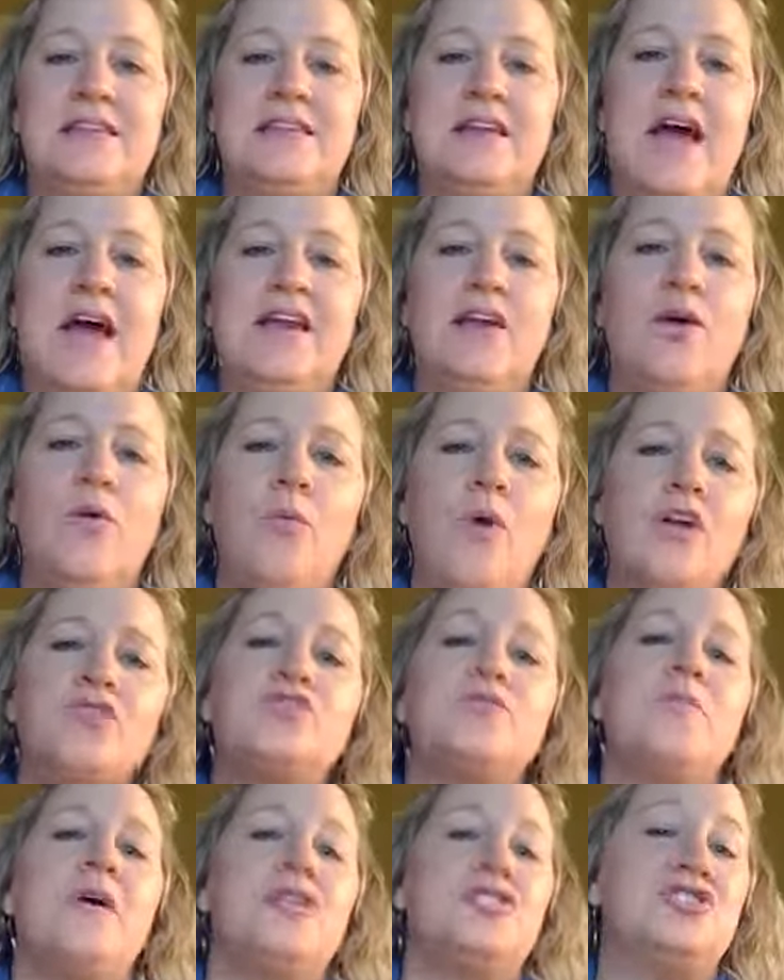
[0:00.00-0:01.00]
And I don't
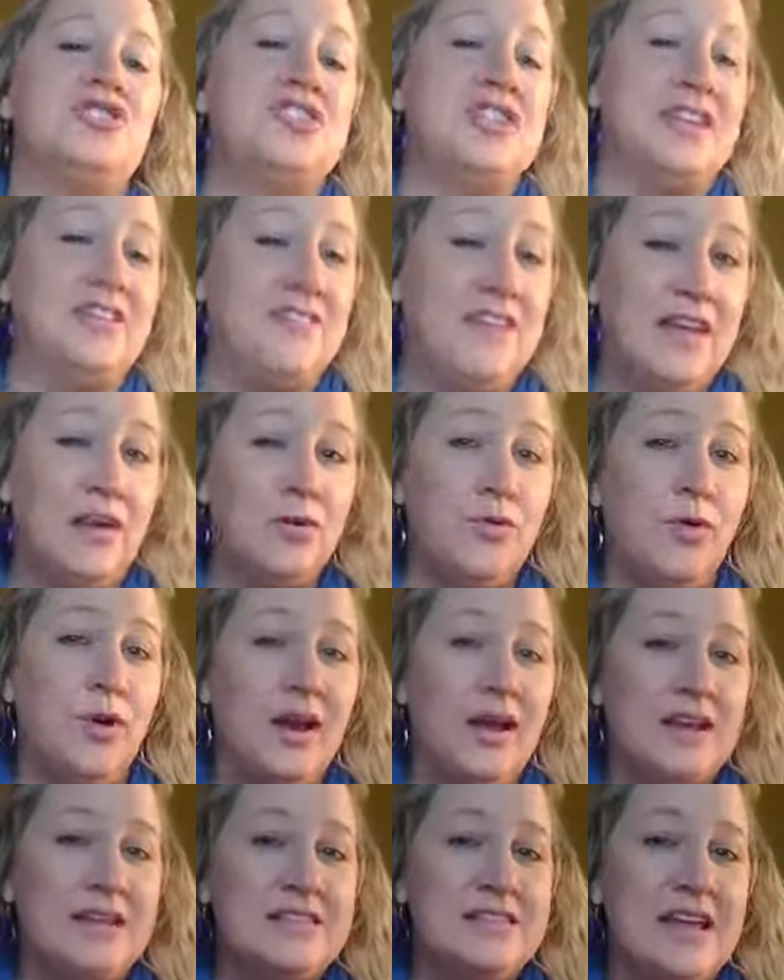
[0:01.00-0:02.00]
watch much TV on
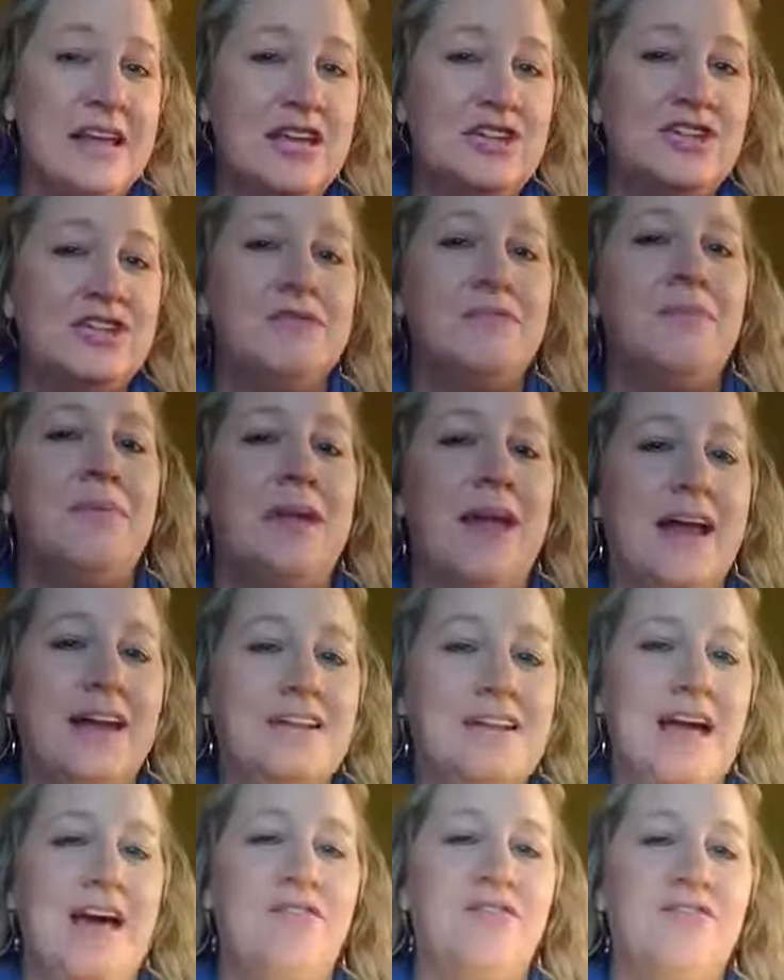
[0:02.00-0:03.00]
organization, but I
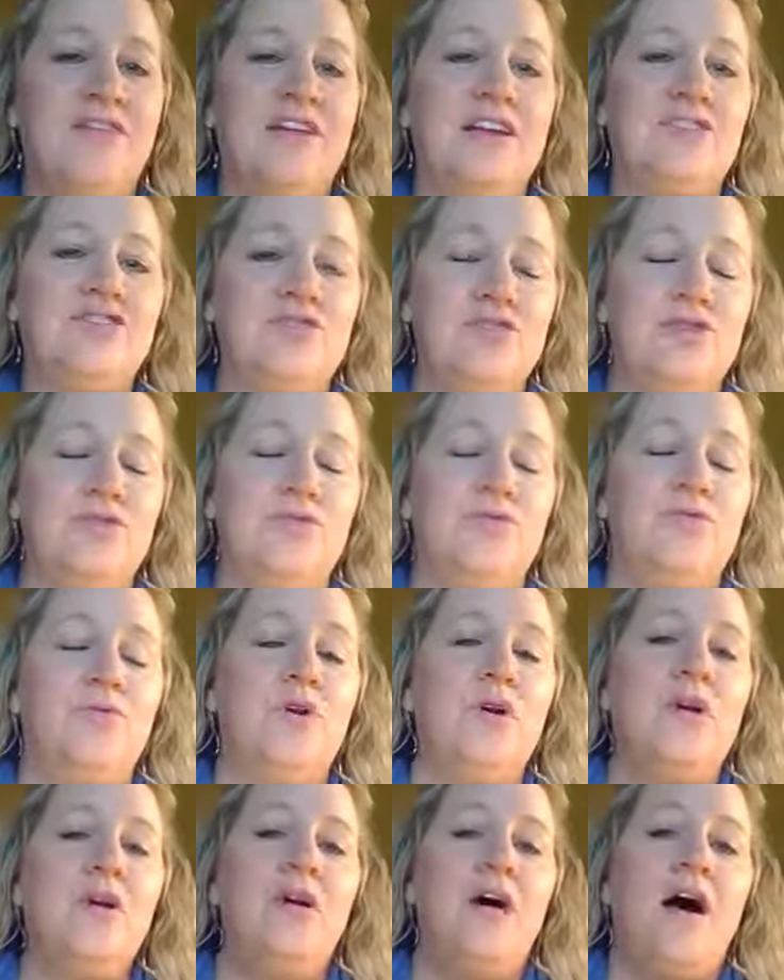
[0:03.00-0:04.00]
definitely do
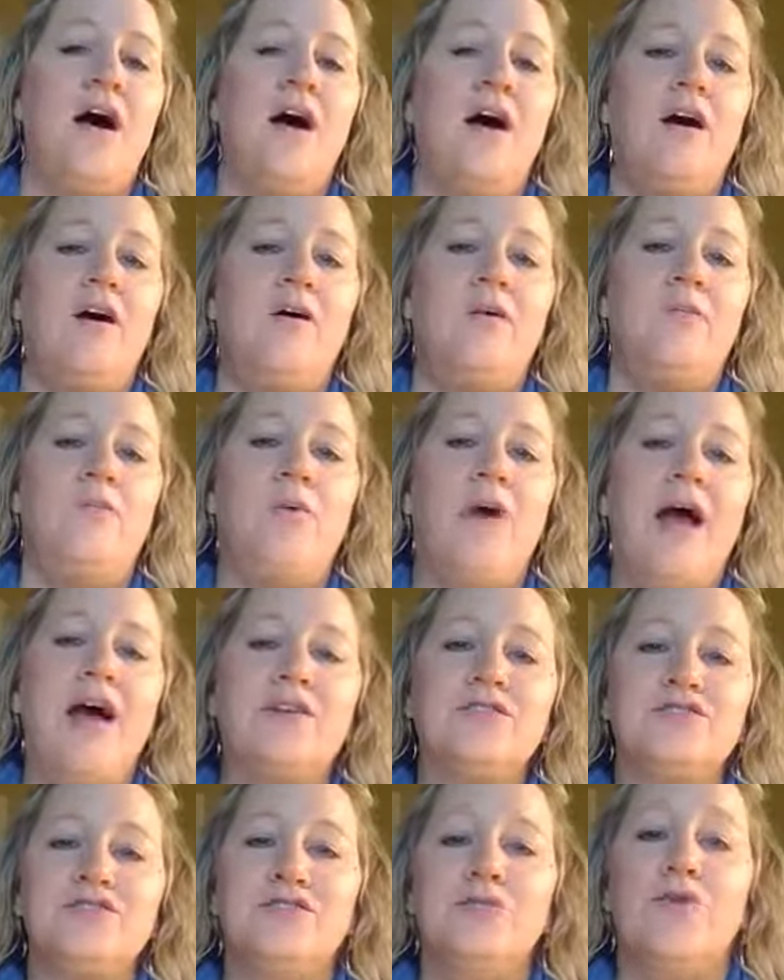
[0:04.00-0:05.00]

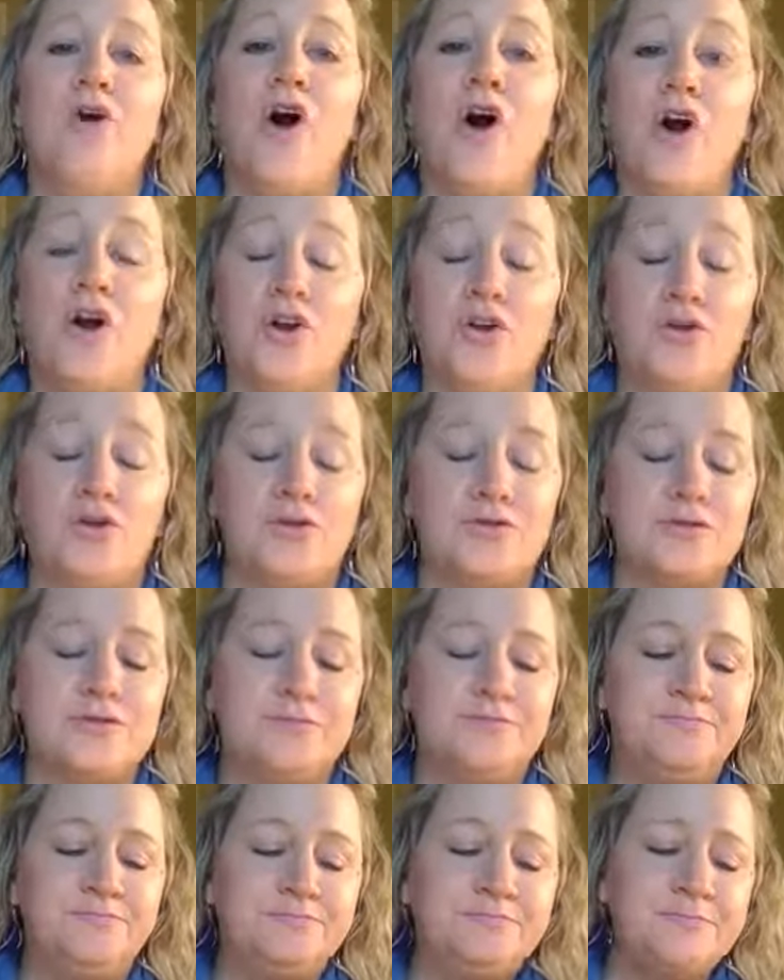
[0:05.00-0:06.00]
browse through articles.